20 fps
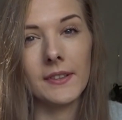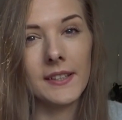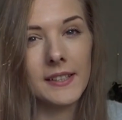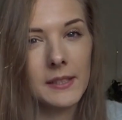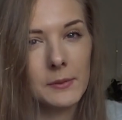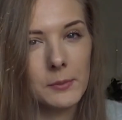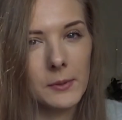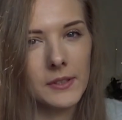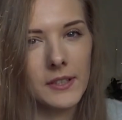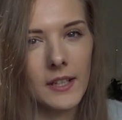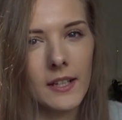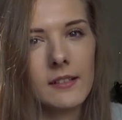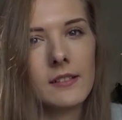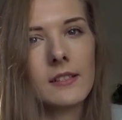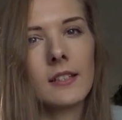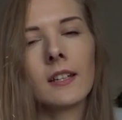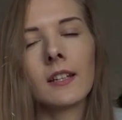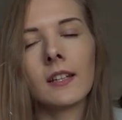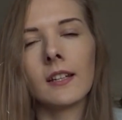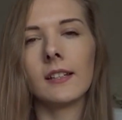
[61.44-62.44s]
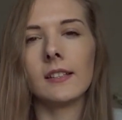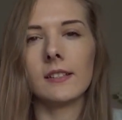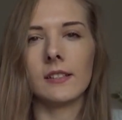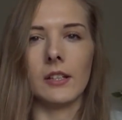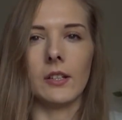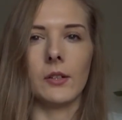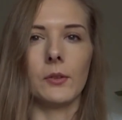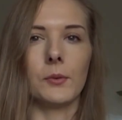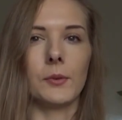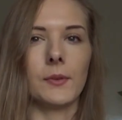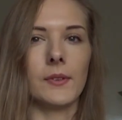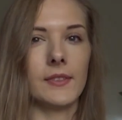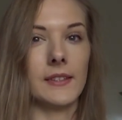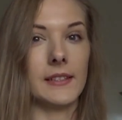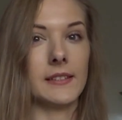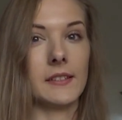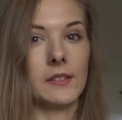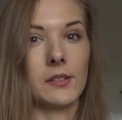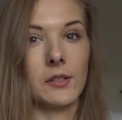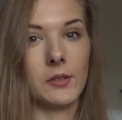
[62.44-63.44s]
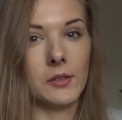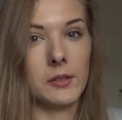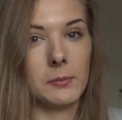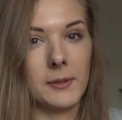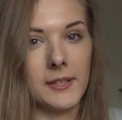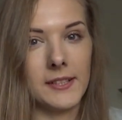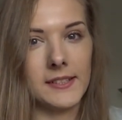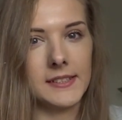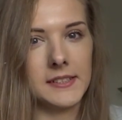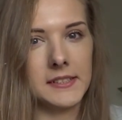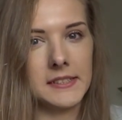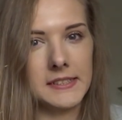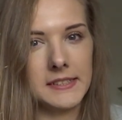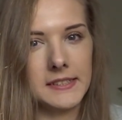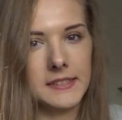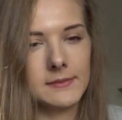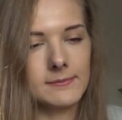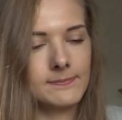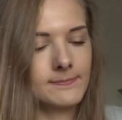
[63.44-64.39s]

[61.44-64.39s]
this one yet, so this is going to be exciting.